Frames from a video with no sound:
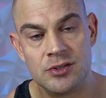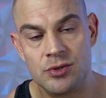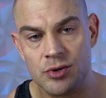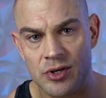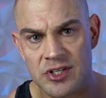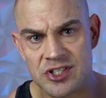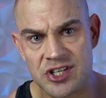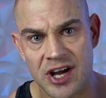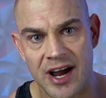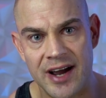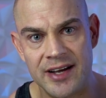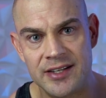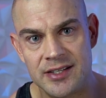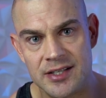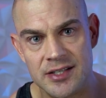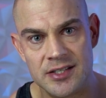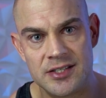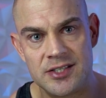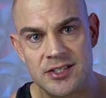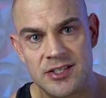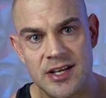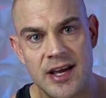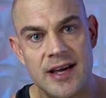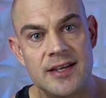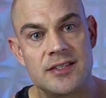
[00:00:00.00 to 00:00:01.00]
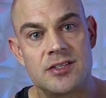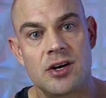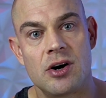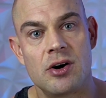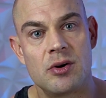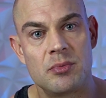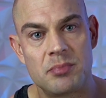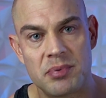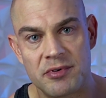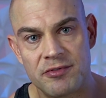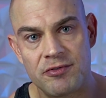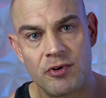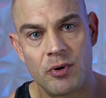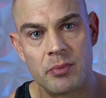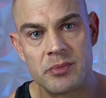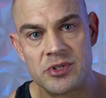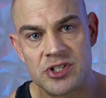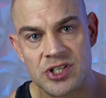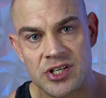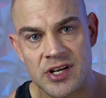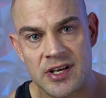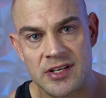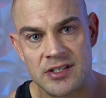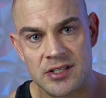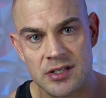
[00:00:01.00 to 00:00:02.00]
to this heightened state on
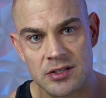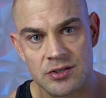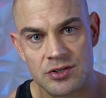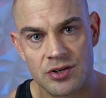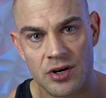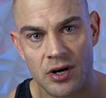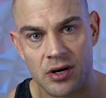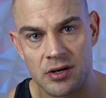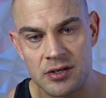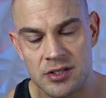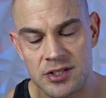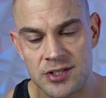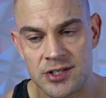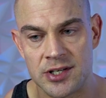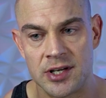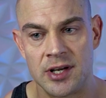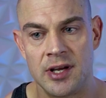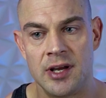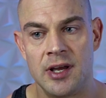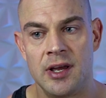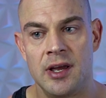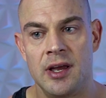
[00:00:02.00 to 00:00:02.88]
performance-enhancing drugs.